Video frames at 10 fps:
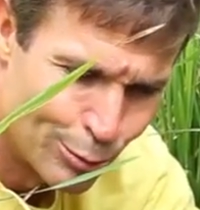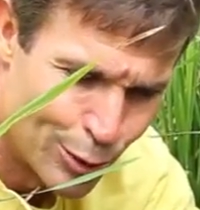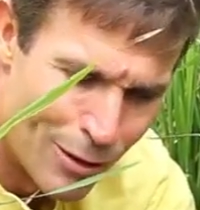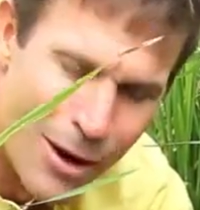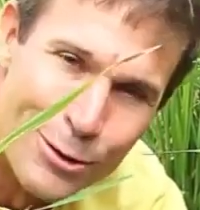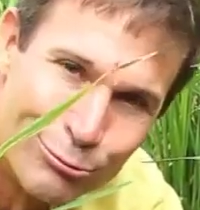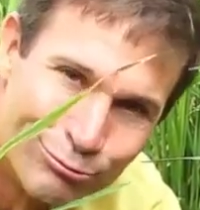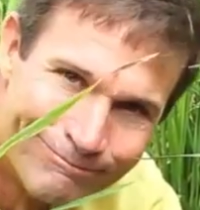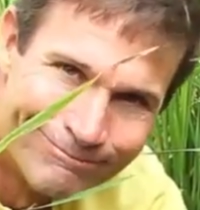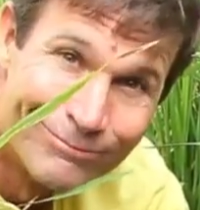their own
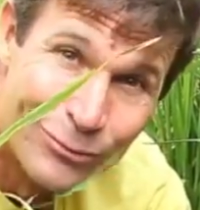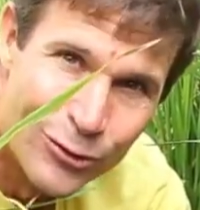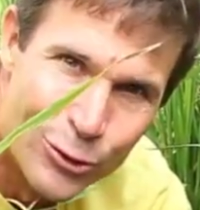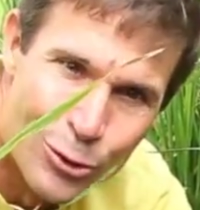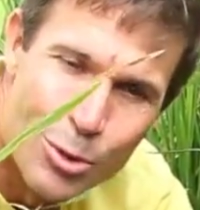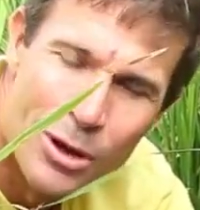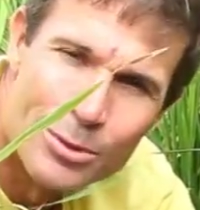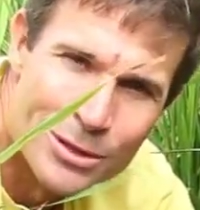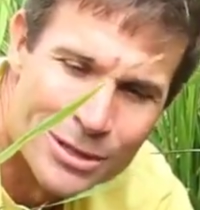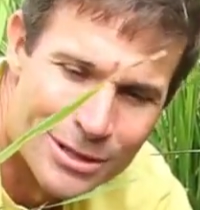food
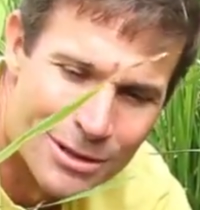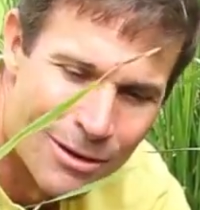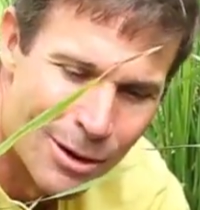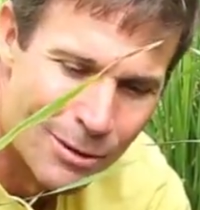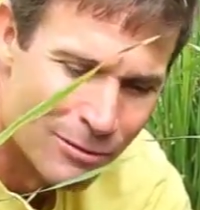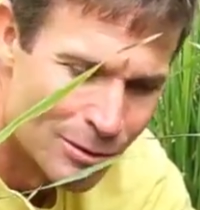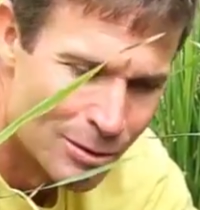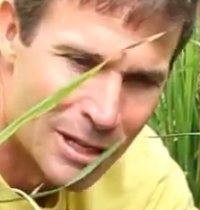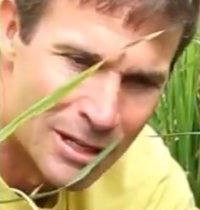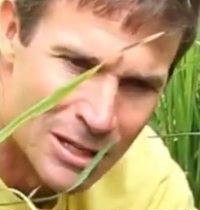purposes, their own
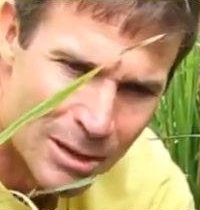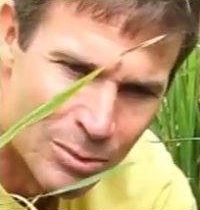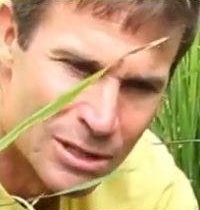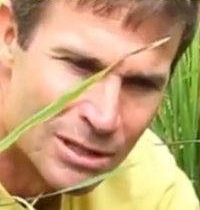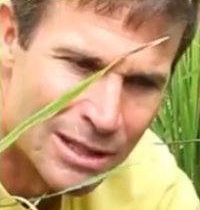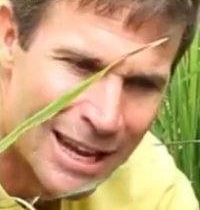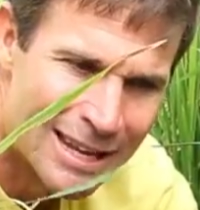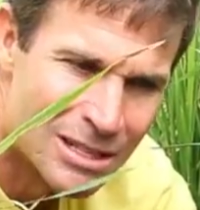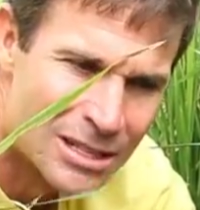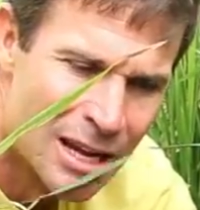food consumption, and
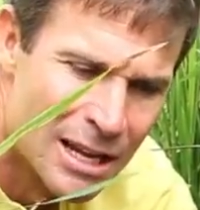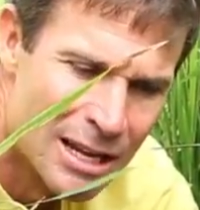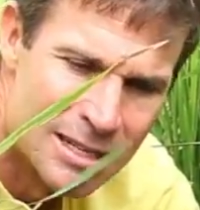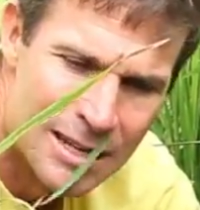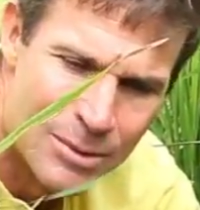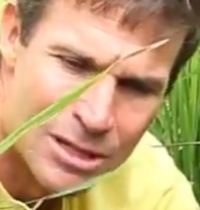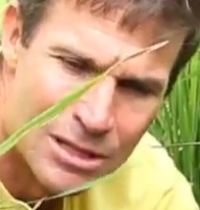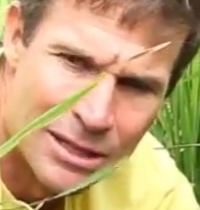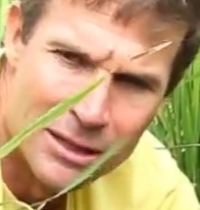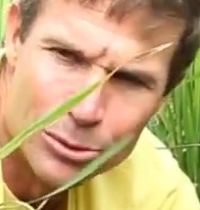hence
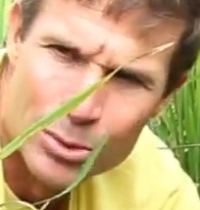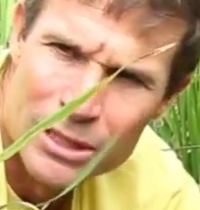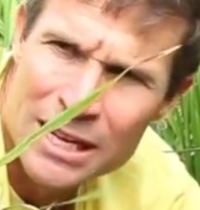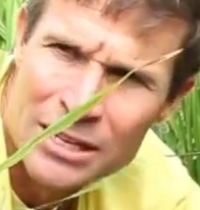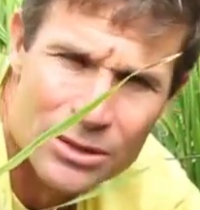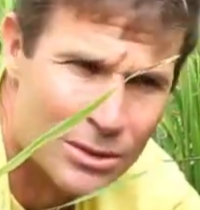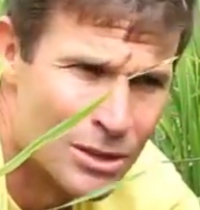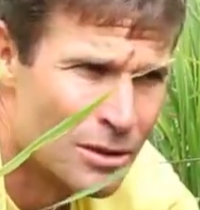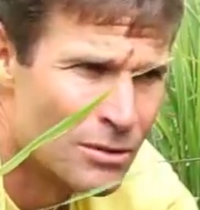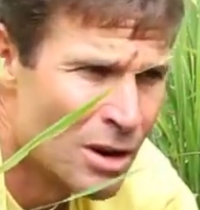damage the yield potential.
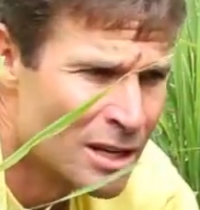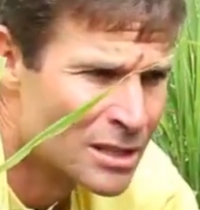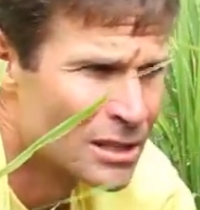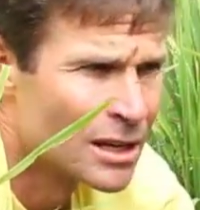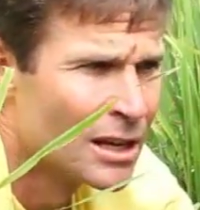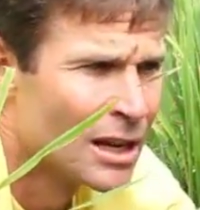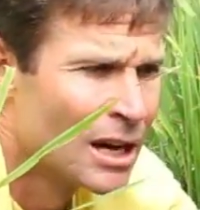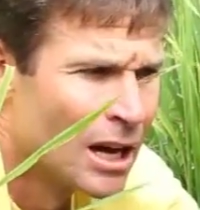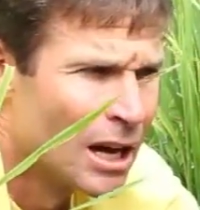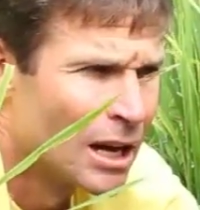So the rice,
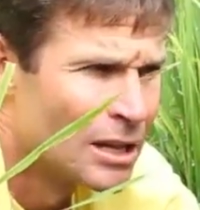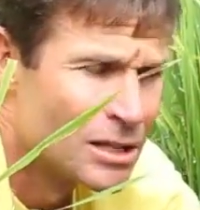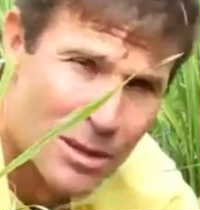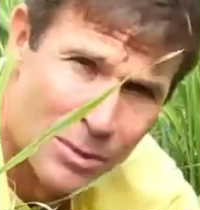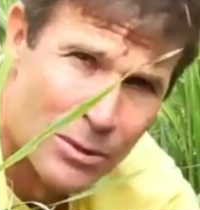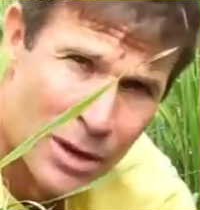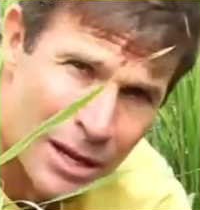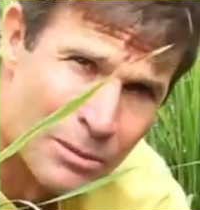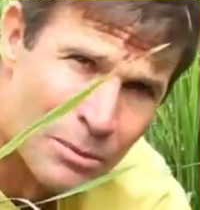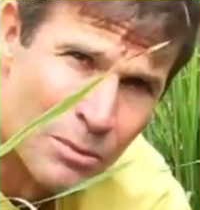and it's something we're
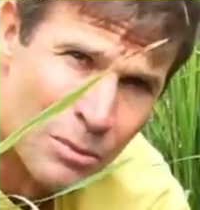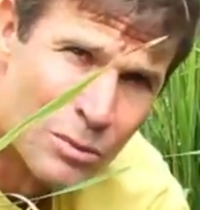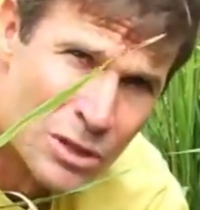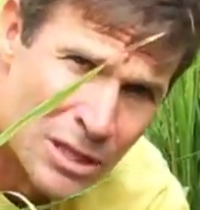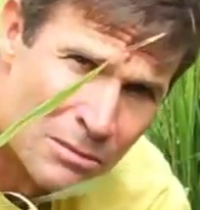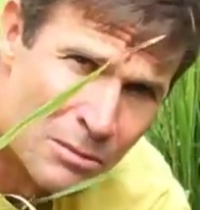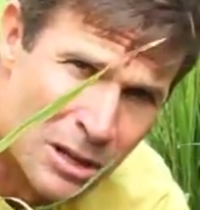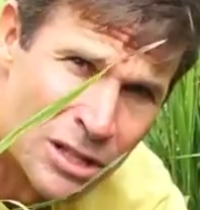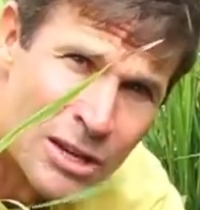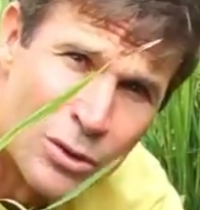going to,
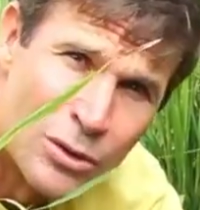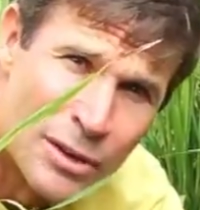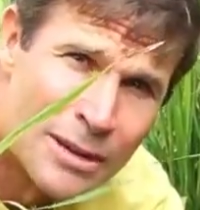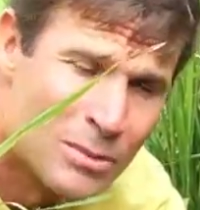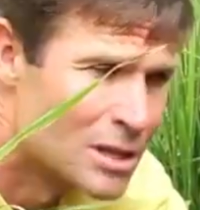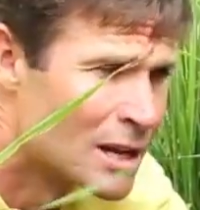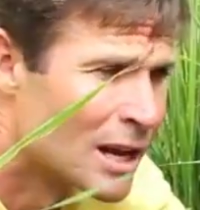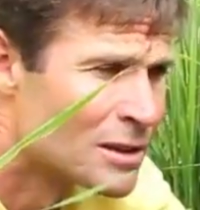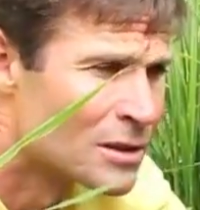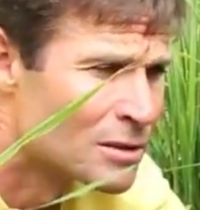a central theme
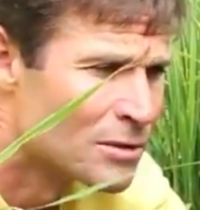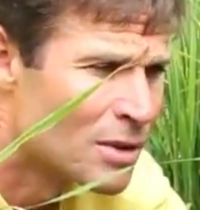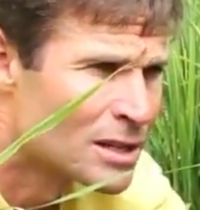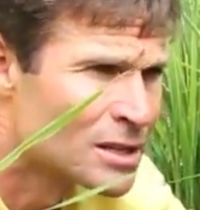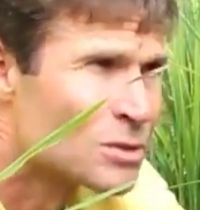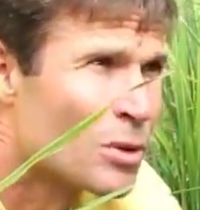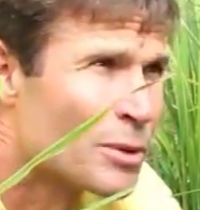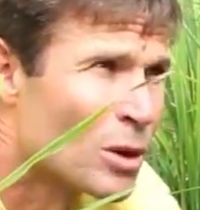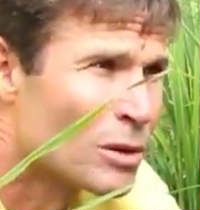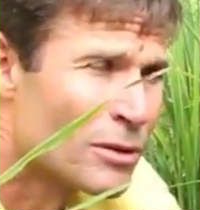today, that the rice is what
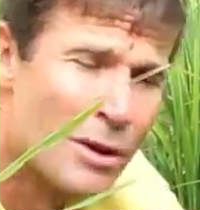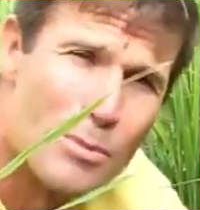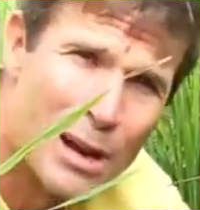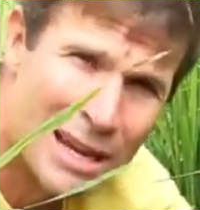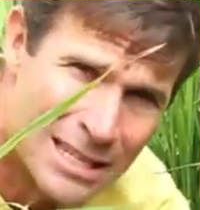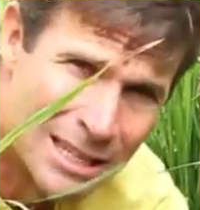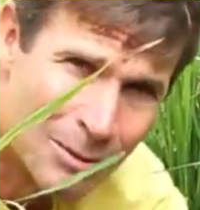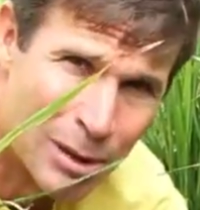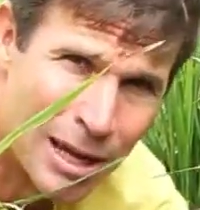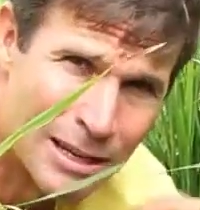we call a very plastic
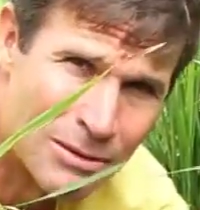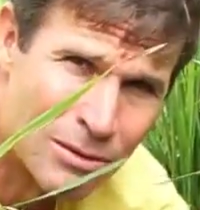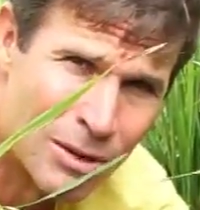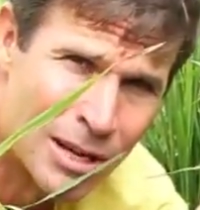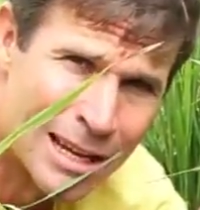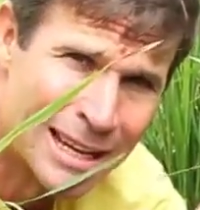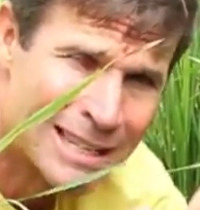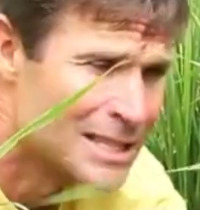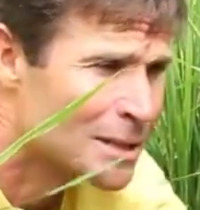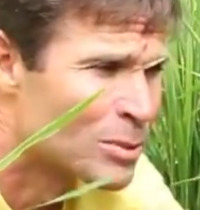plant, a very
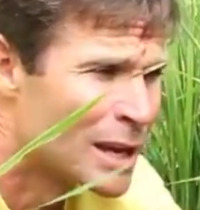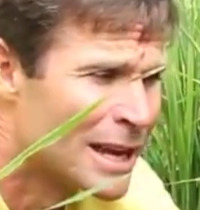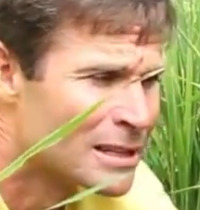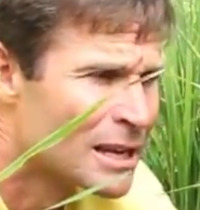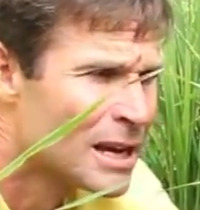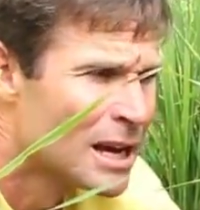elastic plant